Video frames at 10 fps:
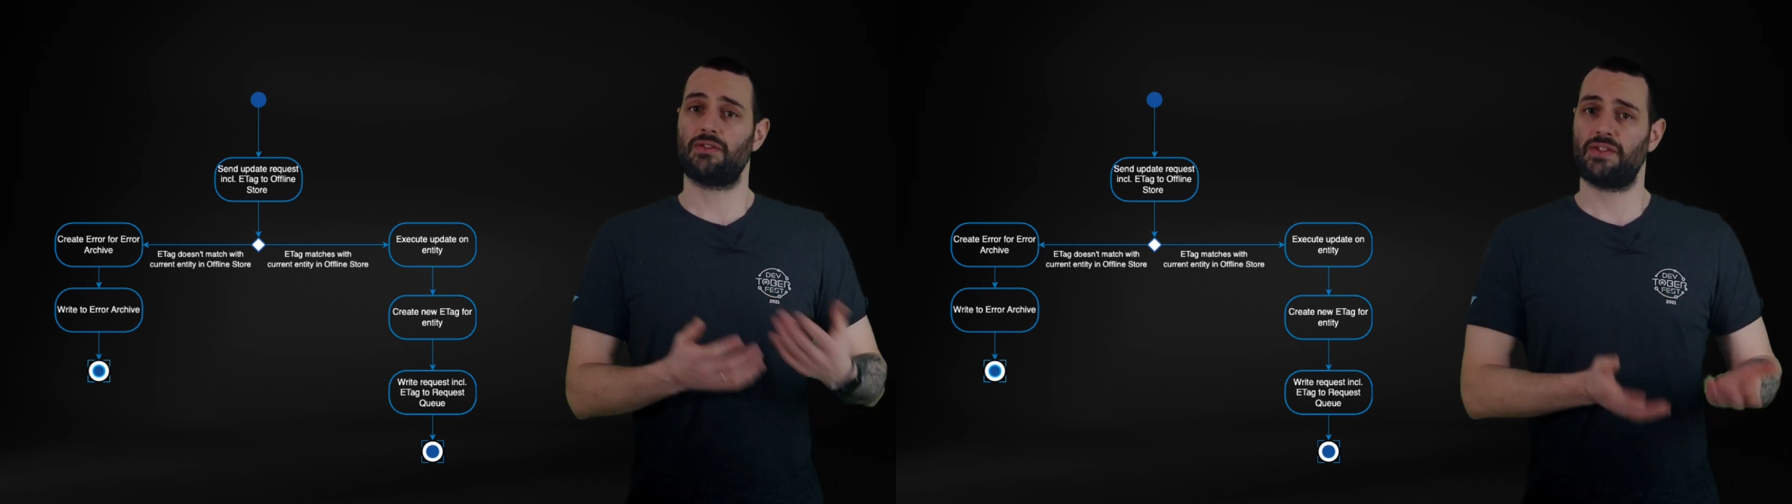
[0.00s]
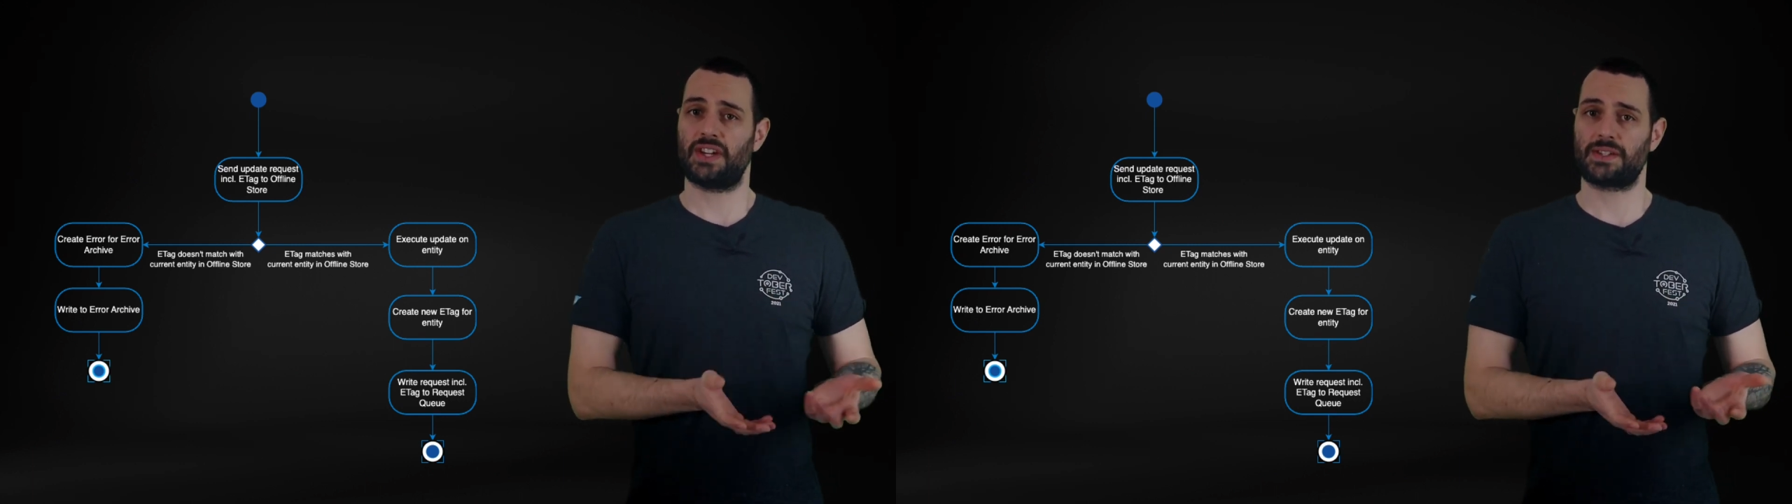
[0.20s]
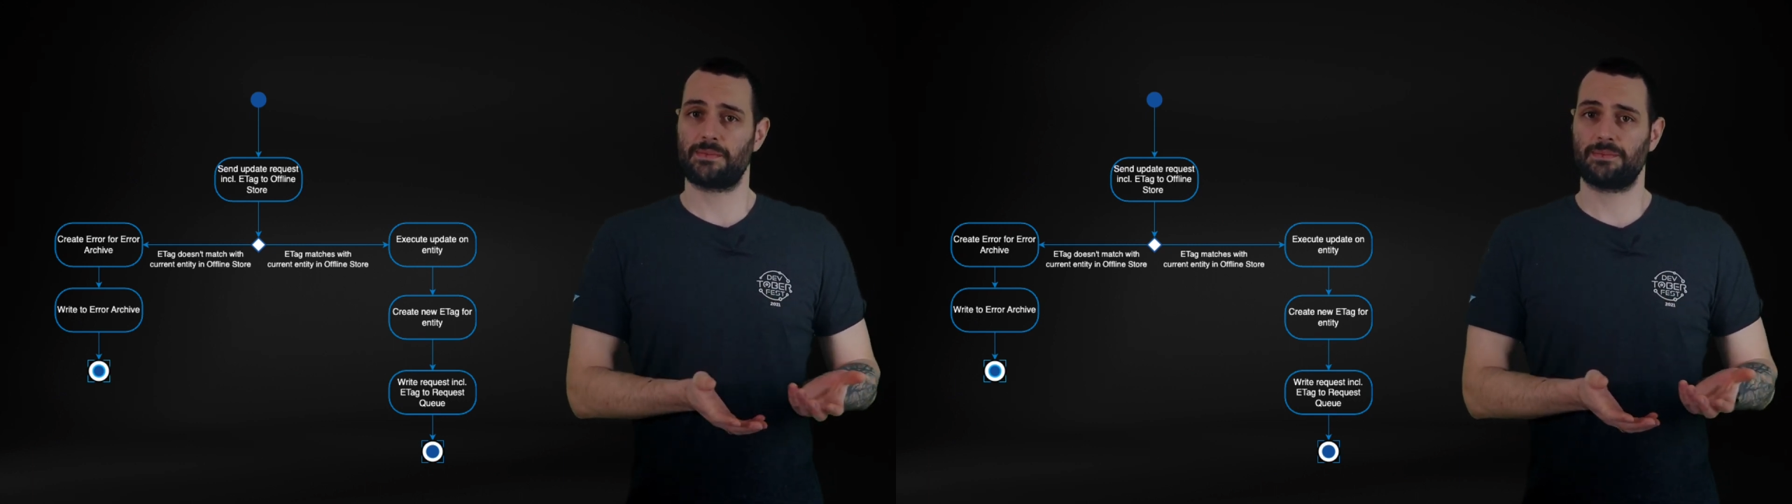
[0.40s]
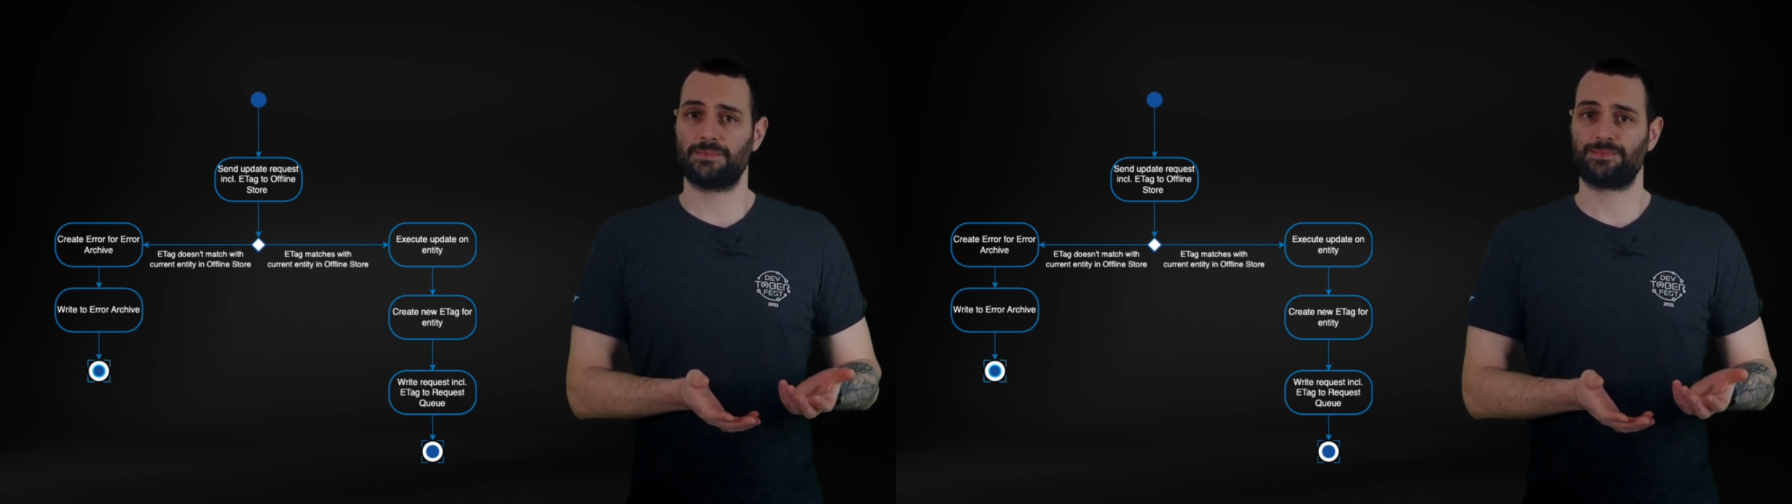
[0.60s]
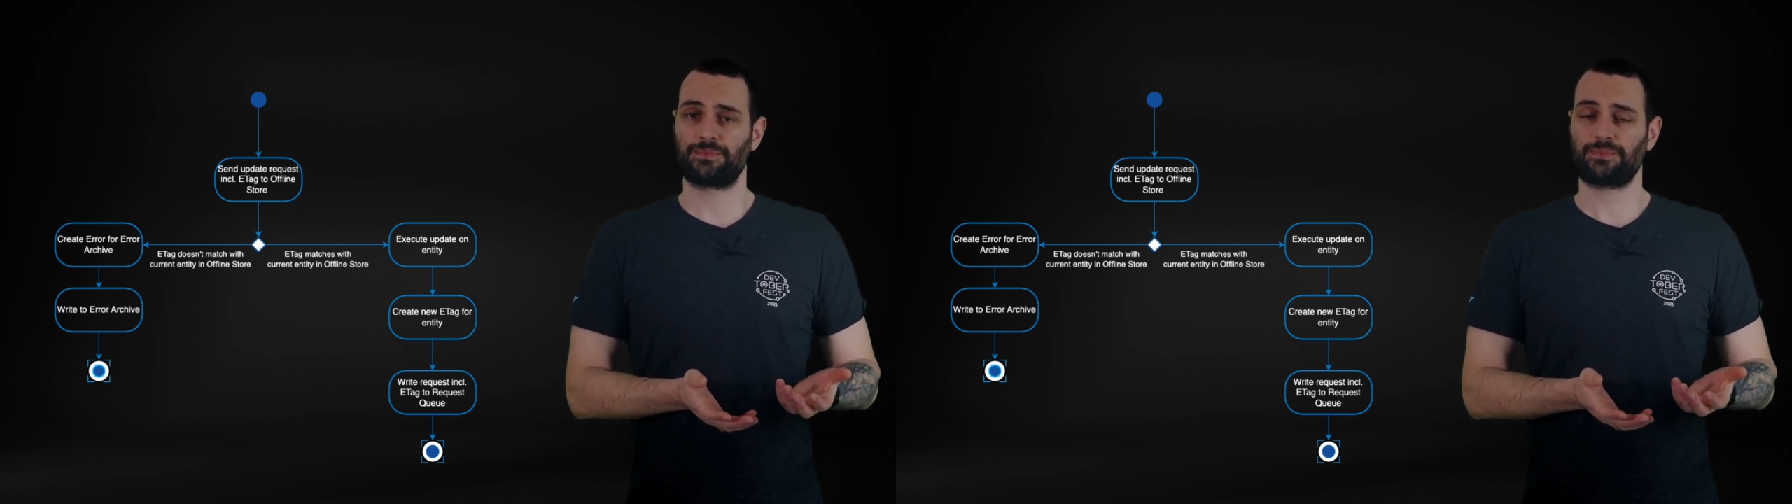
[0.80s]
fix.
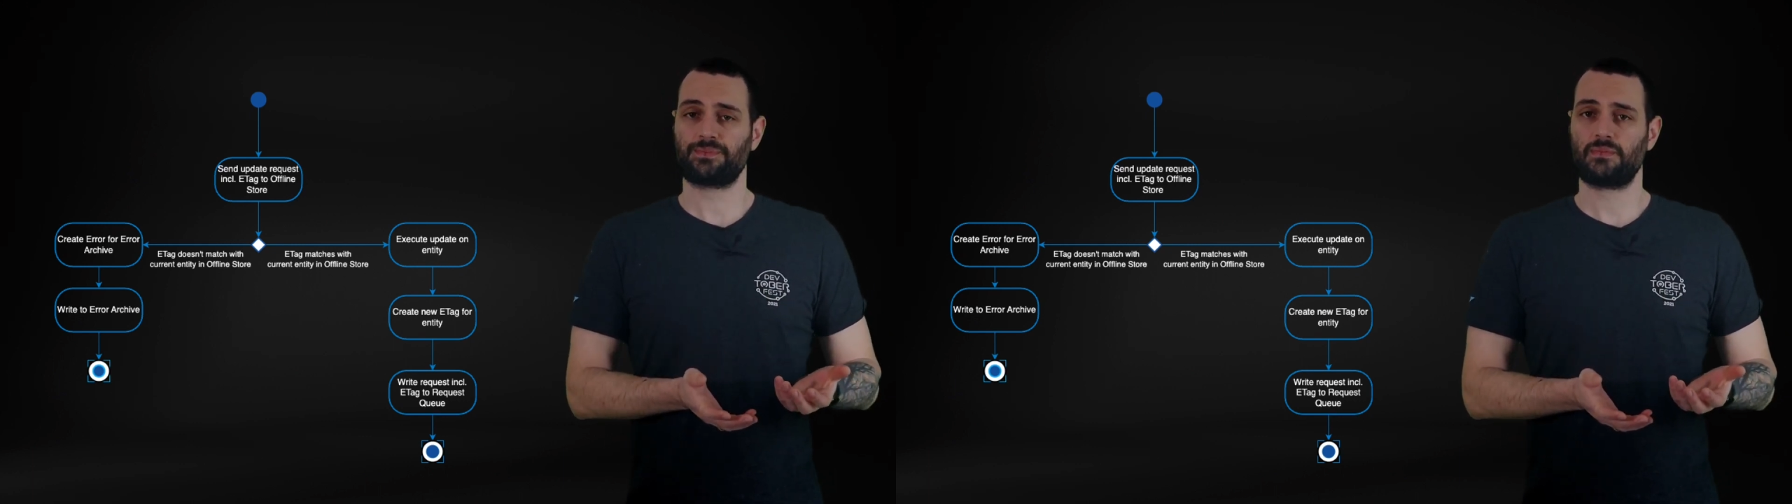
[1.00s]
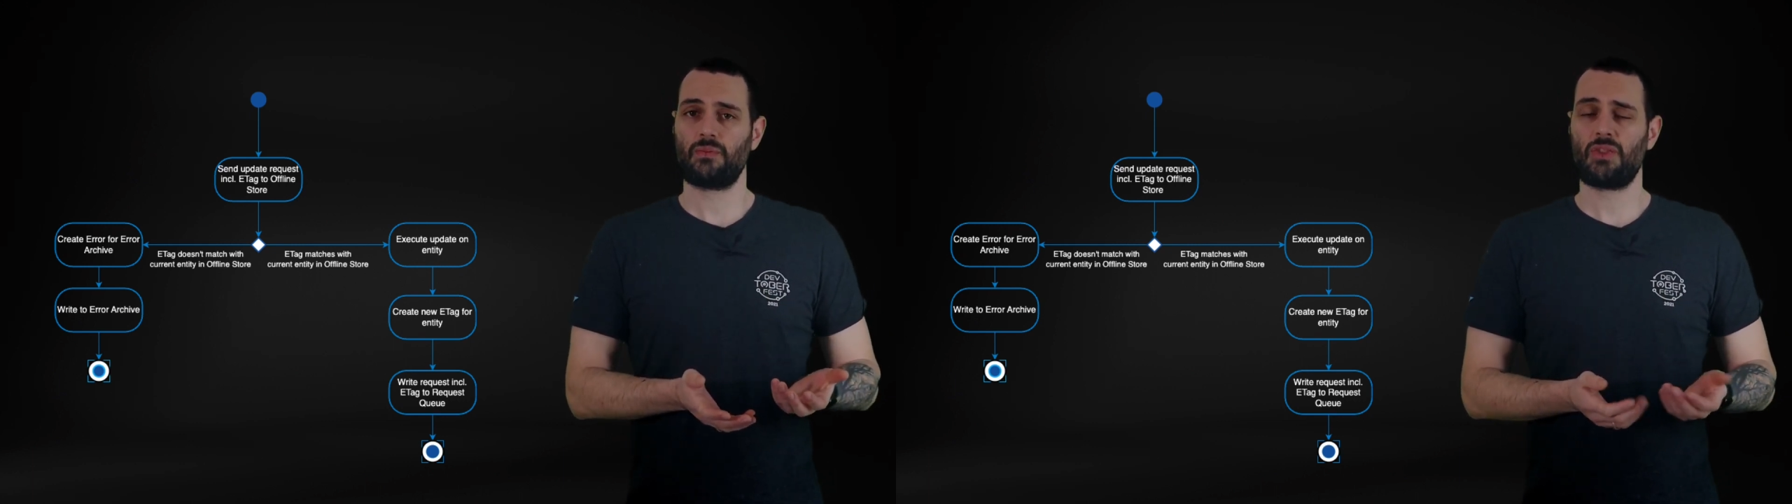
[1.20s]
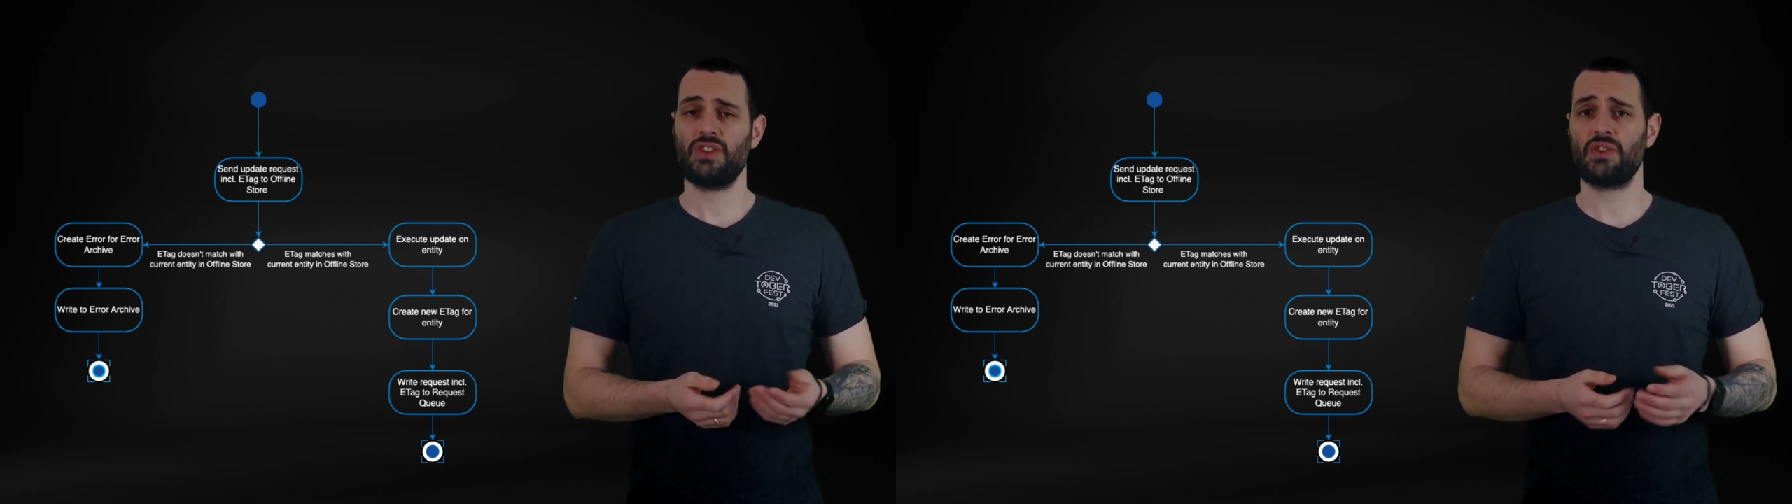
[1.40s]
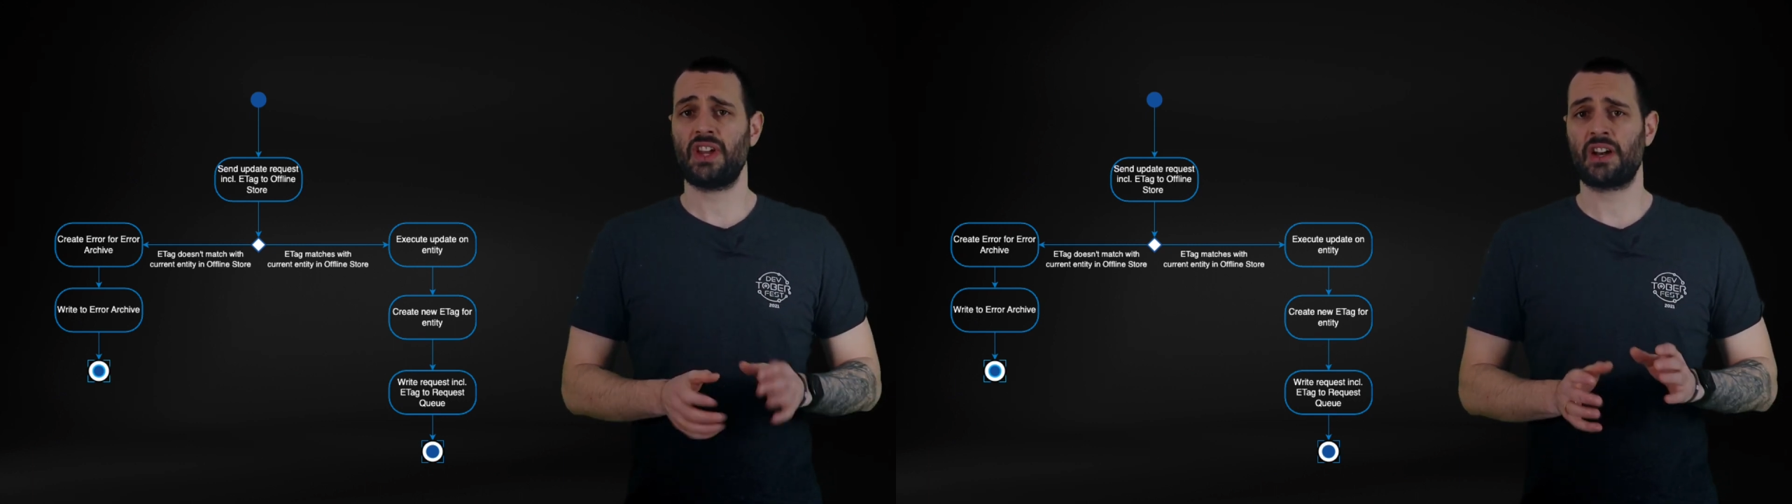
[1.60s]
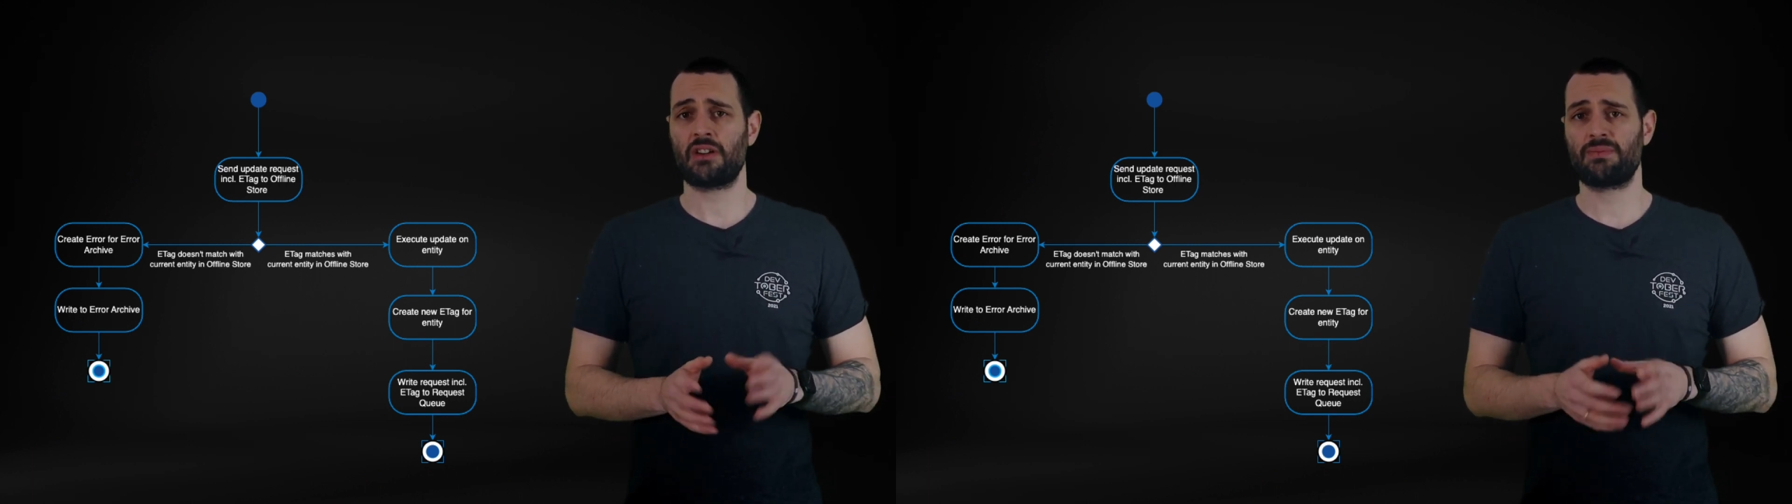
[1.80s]
So another